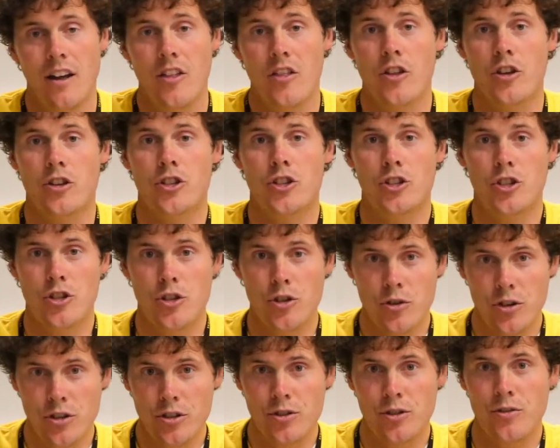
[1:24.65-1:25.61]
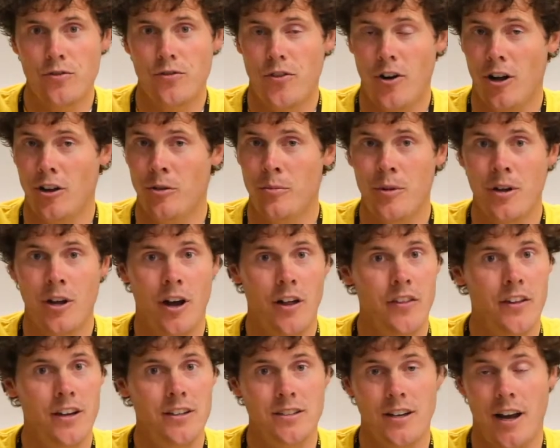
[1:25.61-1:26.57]
The students who follow me
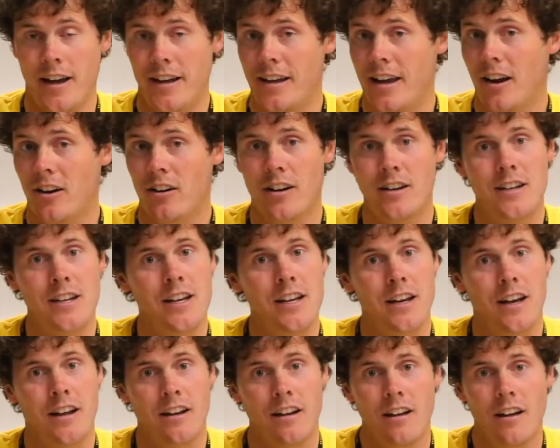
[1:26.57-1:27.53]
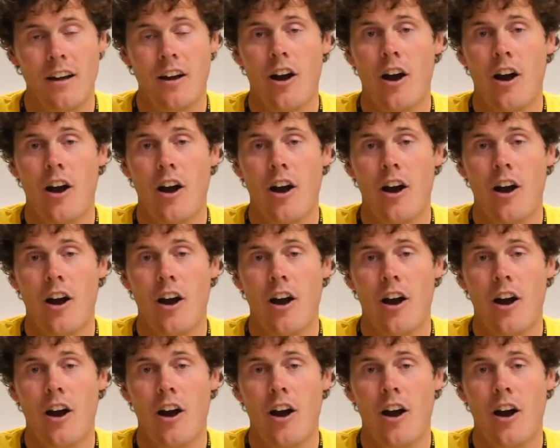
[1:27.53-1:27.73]
on this, I guarantee it,